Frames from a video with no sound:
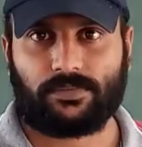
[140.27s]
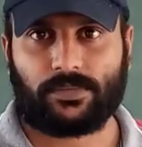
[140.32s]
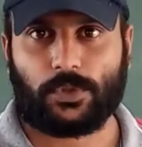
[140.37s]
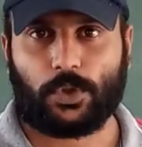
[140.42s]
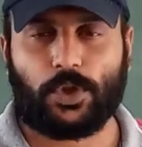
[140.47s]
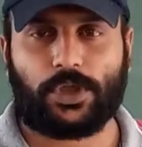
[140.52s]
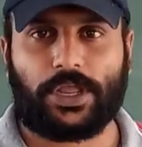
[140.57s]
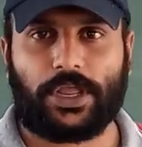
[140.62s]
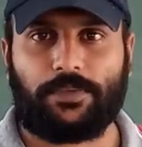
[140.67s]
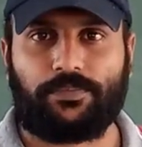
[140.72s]

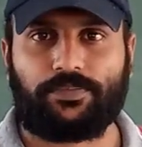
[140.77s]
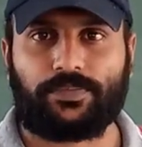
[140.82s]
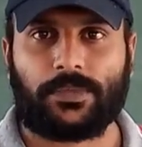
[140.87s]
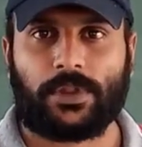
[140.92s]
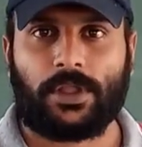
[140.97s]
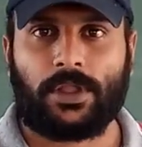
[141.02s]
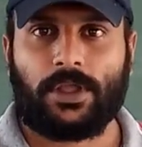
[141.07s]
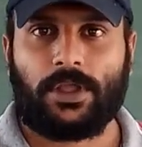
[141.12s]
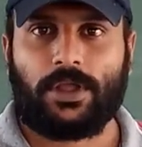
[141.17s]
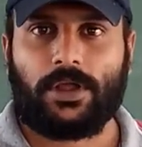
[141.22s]
Okay.
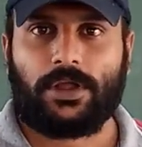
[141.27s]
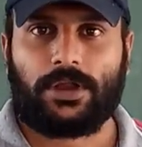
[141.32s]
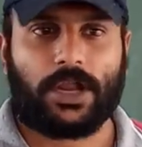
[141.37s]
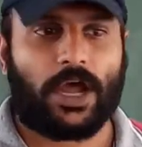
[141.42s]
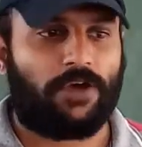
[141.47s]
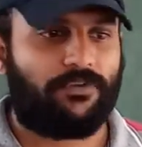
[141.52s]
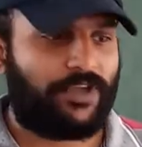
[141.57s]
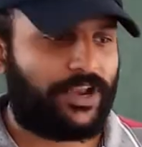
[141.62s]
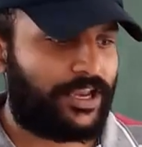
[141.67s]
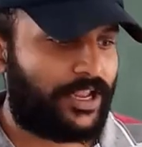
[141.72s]

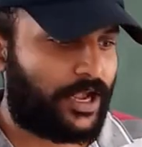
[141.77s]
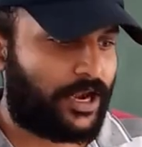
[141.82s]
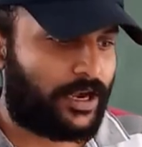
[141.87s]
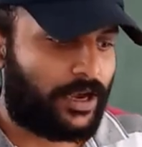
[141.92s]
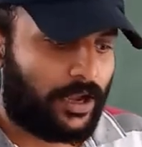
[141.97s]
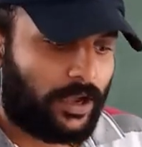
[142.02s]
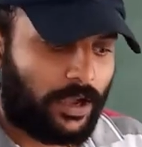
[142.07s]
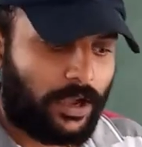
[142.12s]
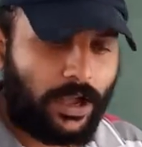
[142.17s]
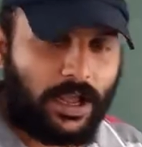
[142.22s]
Now when you are
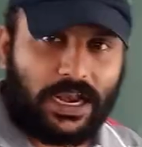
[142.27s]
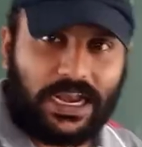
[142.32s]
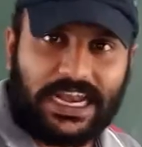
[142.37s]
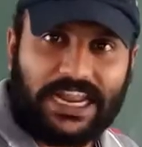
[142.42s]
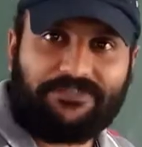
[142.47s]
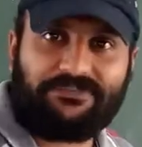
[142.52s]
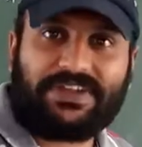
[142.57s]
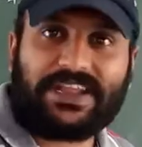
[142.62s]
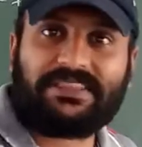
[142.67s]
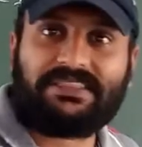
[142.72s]

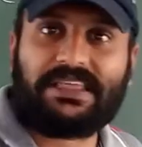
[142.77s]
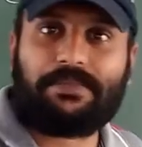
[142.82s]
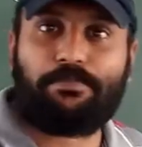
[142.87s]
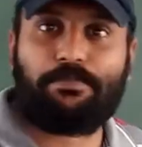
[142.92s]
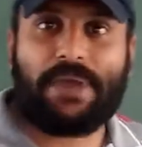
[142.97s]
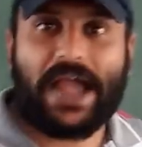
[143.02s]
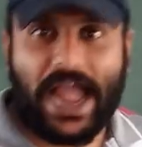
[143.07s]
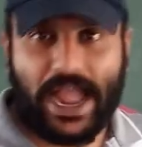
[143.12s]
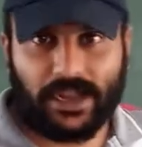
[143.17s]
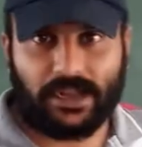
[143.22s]
lifting the
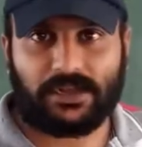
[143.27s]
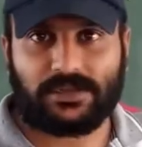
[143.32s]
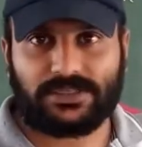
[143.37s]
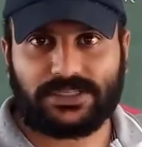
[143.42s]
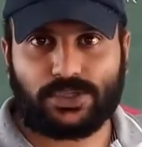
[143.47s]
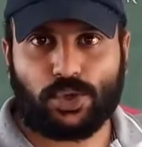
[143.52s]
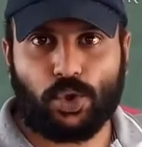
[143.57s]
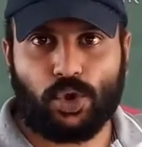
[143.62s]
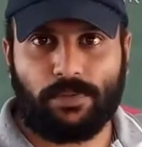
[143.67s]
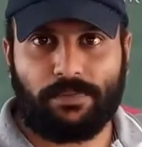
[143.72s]
bag,
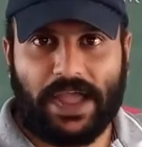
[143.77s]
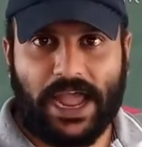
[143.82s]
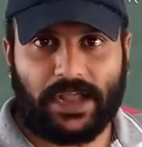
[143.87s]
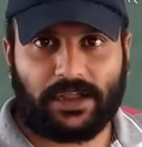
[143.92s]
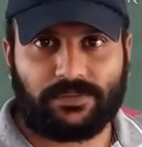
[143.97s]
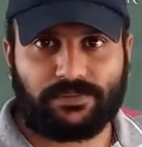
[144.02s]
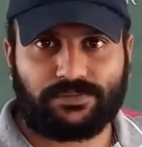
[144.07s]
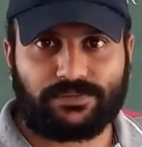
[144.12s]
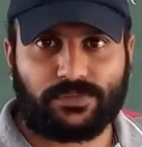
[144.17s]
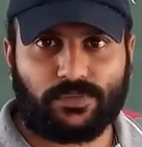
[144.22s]
school
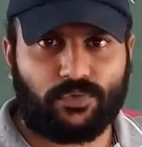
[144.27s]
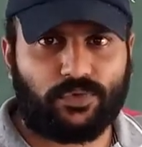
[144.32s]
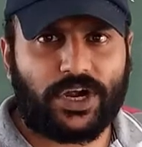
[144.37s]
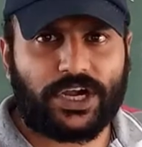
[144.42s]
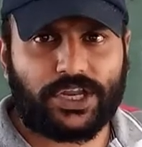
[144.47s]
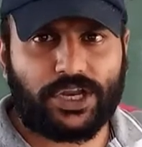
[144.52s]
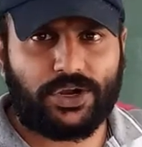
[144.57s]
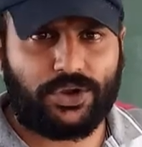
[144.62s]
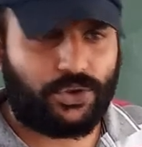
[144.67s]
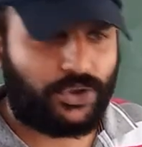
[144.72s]
bag, what
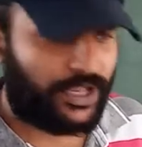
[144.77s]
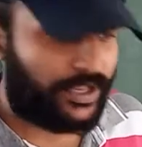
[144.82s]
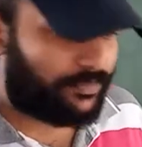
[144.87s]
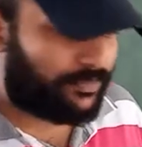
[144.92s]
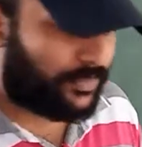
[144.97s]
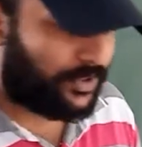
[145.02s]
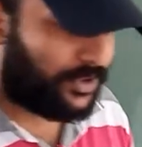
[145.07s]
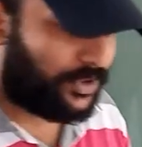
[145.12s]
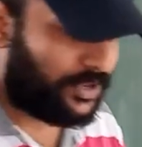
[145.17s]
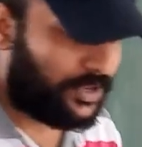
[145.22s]
you are doing?
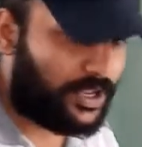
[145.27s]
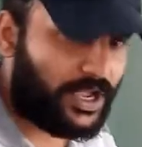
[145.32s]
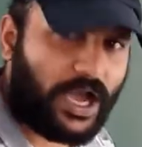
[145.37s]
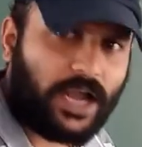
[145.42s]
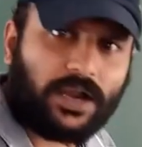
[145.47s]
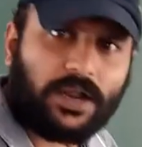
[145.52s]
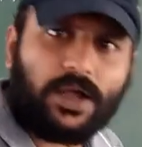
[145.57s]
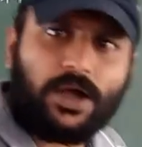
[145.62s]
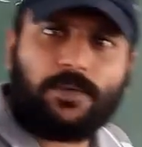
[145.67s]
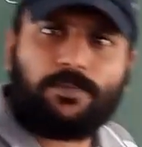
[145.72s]
You
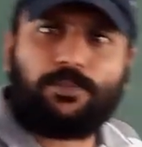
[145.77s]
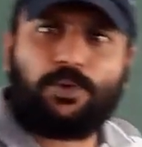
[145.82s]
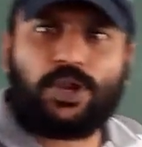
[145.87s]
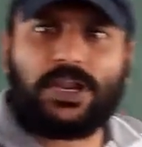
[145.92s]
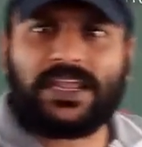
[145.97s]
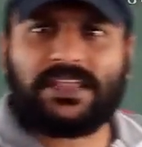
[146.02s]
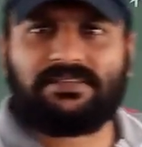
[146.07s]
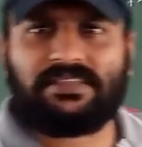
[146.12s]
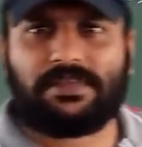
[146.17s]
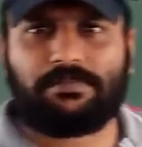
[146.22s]
are
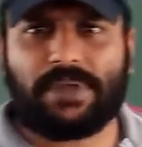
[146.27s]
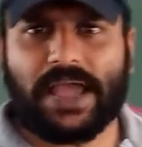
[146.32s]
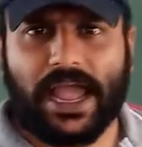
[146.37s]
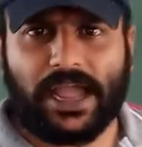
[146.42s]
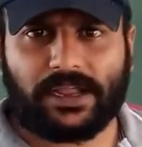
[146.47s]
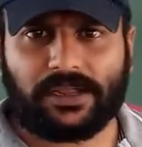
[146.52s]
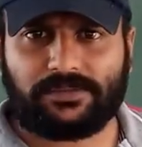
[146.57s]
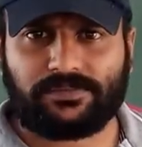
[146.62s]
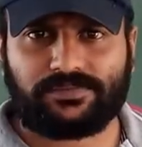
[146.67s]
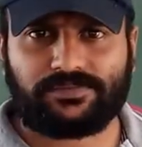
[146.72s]
pulling the bag.
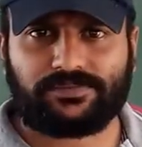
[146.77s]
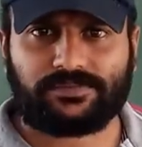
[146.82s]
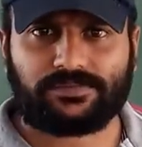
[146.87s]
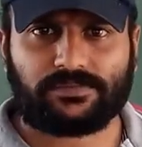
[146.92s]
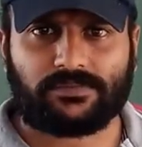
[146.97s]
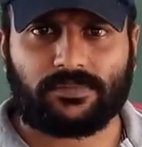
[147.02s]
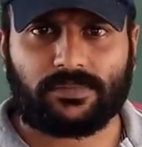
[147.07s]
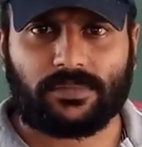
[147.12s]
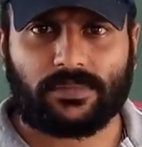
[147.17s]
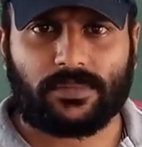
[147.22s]

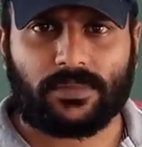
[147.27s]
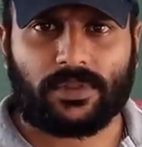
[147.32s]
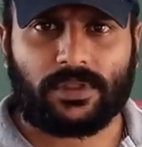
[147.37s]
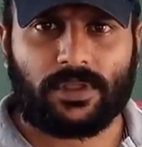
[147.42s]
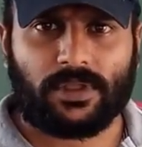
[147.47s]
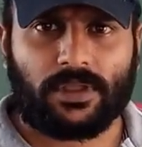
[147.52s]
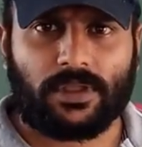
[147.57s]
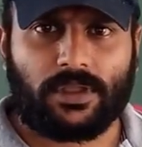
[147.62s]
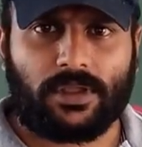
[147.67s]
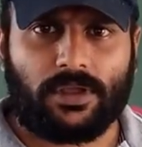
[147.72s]

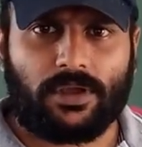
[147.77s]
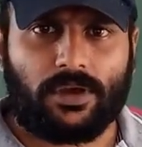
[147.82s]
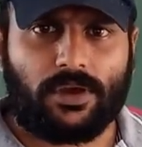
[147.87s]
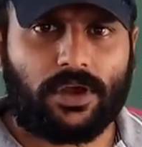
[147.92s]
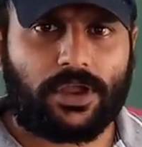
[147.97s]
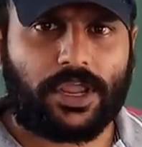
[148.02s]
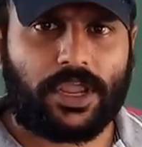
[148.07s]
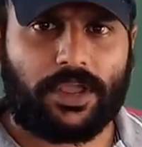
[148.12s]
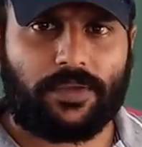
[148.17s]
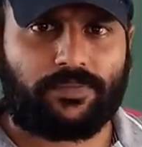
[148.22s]

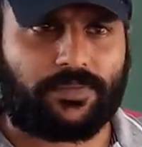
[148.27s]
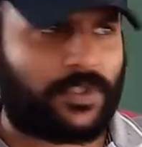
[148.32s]
Okay.